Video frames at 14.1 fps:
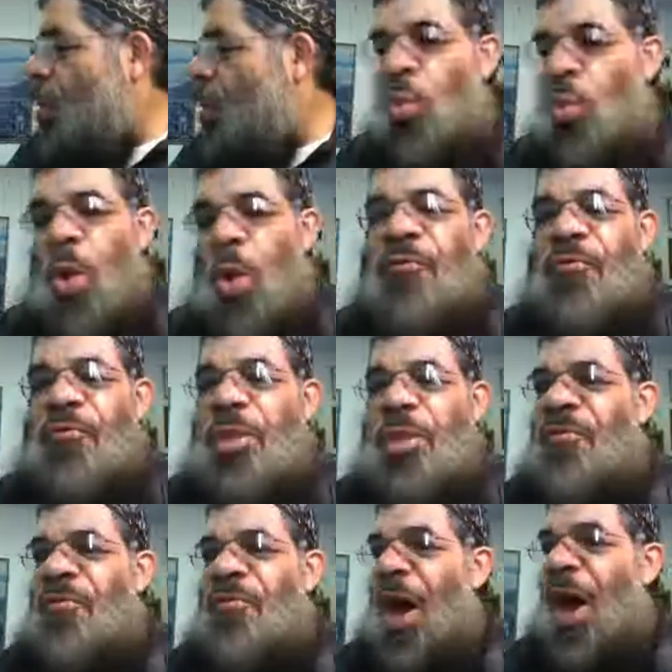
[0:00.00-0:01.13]

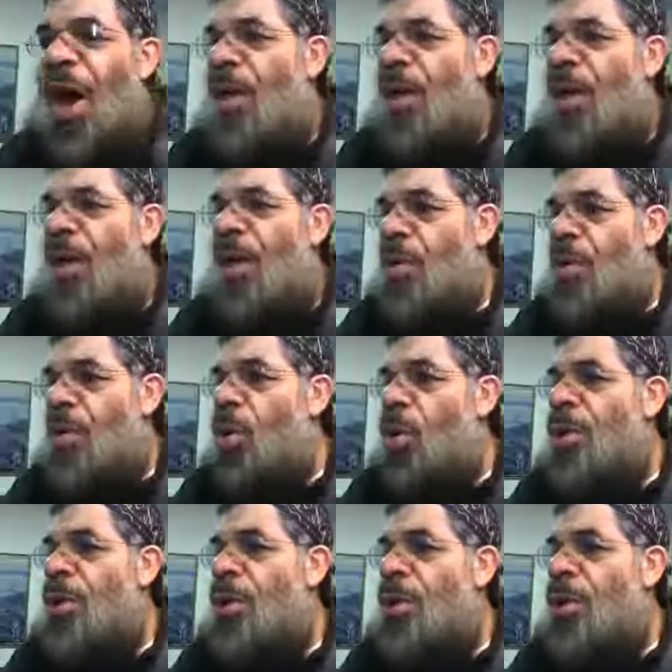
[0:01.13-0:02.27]
12:45 in the
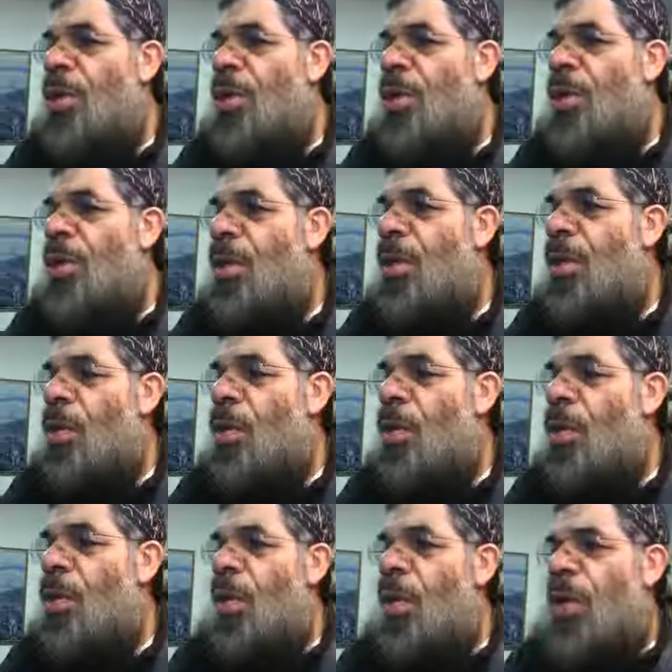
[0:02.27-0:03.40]
morning.
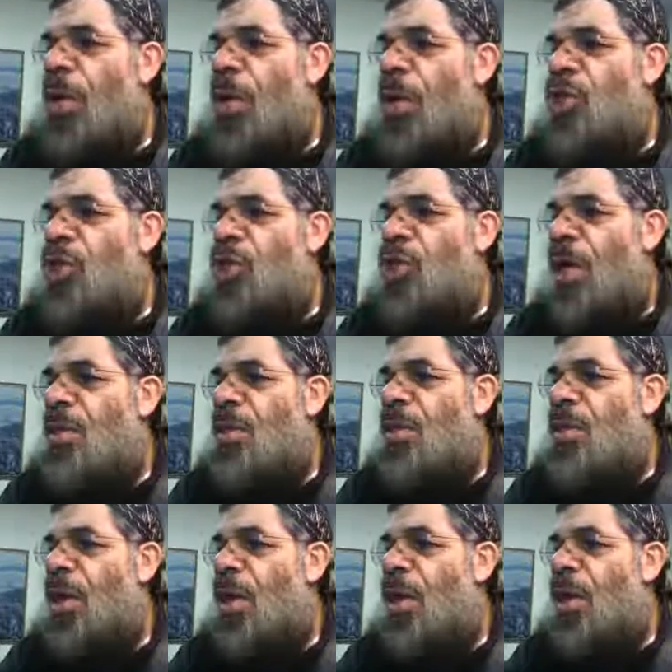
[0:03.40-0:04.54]
One question at a
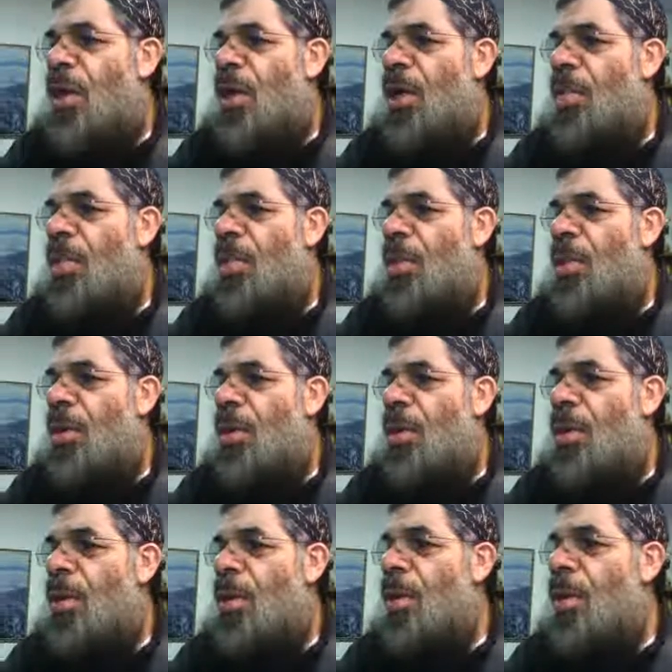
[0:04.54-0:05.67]
time.
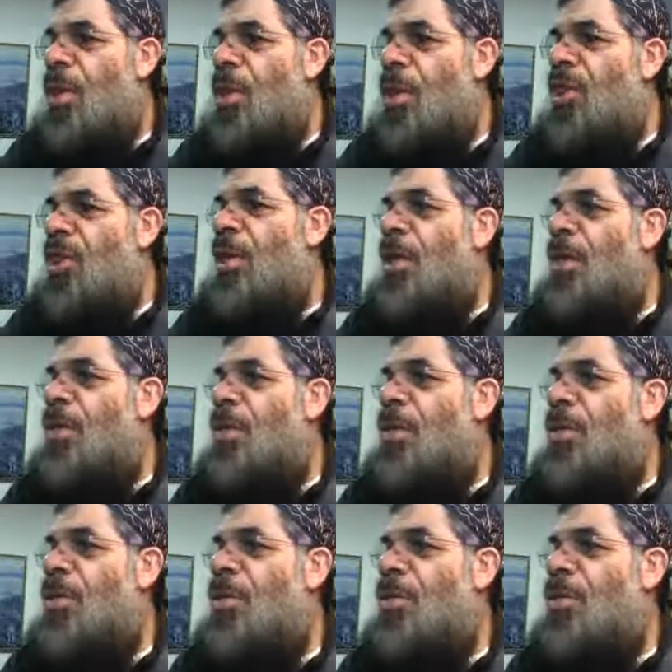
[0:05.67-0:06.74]
Thank you.